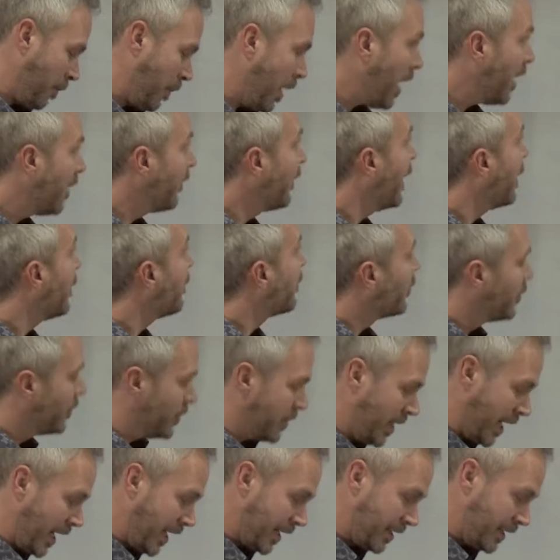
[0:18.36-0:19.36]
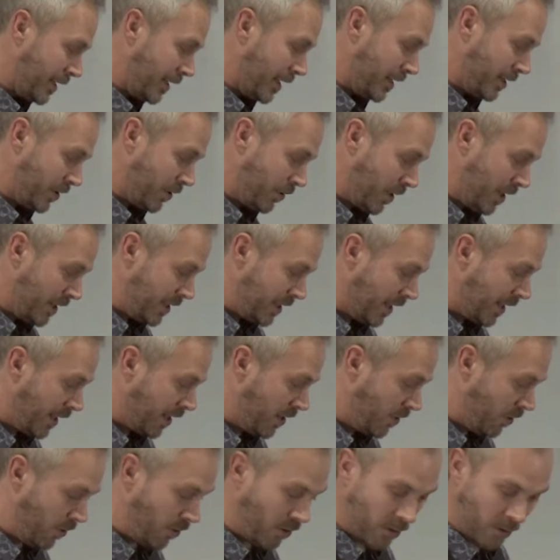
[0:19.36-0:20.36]
Part of that project is creating a
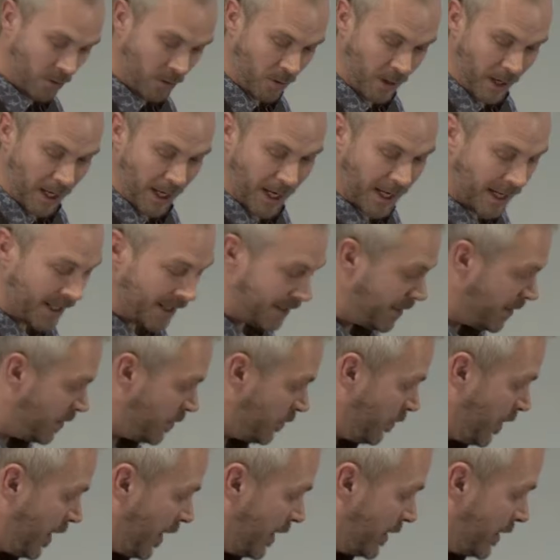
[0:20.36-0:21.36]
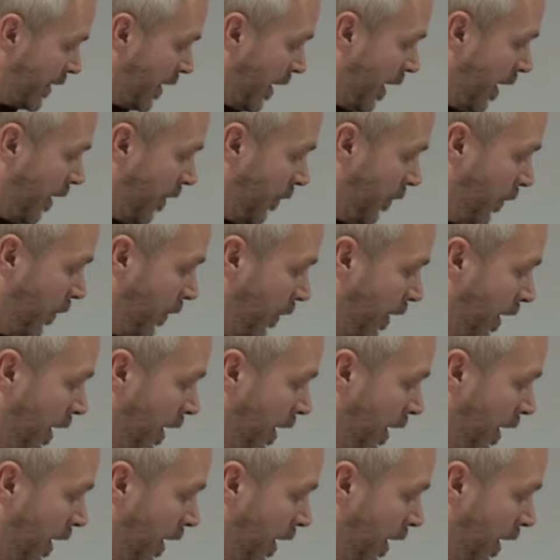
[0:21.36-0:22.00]
new heritage-based app